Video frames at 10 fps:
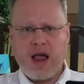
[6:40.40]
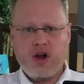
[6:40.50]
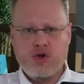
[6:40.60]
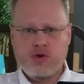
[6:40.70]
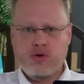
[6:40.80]

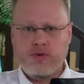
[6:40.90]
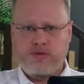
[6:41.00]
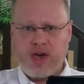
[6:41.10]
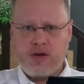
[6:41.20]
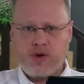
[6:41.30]
new
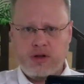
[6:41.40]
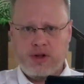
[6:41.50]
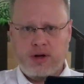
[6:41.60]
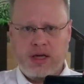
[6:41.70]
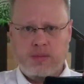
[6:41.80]
favorite
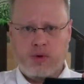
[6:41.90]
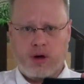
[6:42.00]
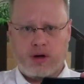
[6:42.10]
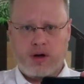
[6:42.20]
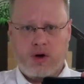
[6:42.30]
little
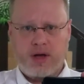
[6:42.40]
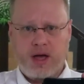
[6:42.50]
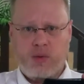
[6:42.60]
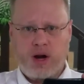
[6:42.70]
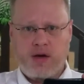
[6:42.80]
ebook. Okay,
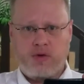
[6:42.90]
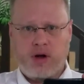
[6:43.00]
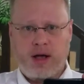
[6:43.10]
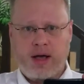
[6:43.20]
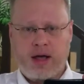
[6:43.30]
whenever
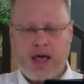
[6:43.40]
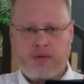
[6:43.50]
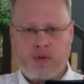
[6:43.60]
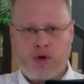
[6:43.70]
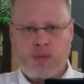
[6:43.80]
I have
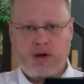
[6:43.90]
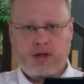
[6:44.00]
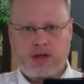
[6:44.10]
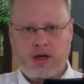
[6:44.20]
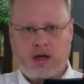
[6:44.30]
a moment to
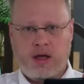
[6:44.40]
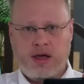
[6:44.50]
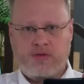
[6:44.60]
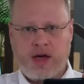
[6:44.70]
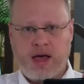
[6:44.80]
kill,
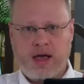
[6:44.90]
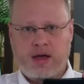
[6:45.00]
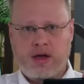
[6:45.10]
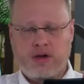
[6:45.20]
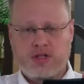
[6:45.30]

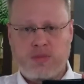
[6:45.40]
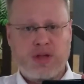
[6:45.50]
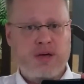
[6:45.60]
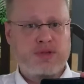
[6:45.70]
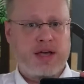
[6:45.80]

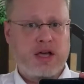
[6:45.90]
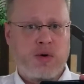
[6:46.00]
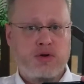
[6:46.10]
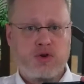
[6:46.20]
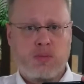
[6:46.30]
sometimes I go
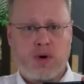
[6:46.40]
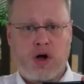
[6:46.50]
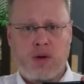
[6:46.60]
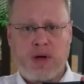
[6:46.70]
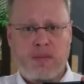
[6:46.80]
into a
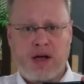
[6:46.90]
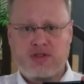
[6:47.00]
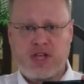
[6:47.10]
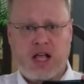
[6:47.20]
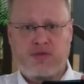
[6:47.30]
bar by
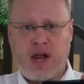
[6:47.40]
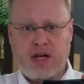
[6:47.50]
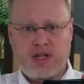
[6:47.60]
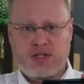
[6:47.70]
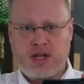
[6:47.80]
myself and I
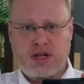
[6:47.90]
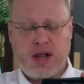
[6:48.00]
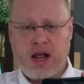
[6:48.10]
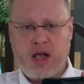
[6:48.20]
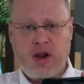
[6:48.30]
just sit
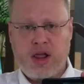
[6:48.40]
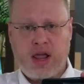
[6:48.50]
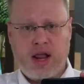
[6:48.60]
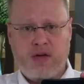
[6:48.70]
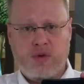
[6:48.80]
down
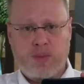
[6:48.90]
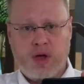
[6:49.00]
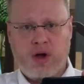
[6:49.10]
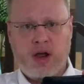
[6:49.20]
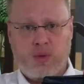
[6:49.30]
and have a
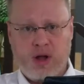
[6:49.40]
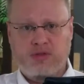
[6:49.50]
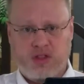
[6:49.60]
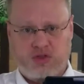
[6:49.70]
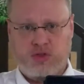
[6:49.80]
beer and
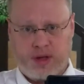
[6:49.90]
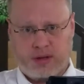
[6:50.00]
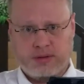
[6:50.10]
read this thing.